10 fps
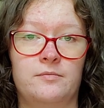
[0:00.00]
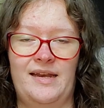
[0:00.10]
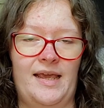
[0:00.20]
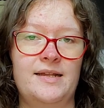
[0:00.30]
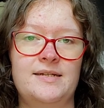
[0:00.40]
In
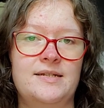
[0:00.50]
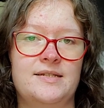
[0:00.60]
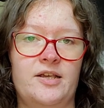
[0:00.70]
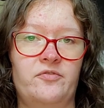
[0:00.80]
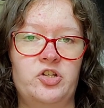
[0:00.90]

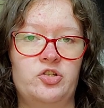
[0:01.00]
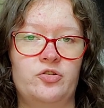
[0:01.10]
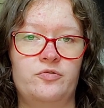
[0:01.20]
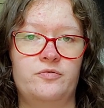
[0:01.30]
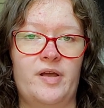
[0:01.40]

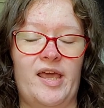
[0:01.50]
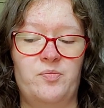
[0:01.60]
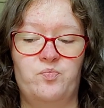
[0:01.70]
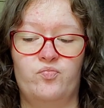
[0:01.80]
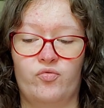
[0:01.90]
1872, a
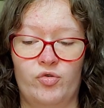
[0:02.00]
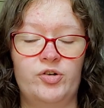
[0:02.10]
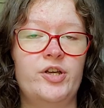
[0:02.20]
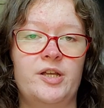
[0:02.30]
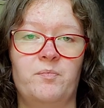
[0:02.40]

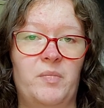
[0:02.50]
brilliant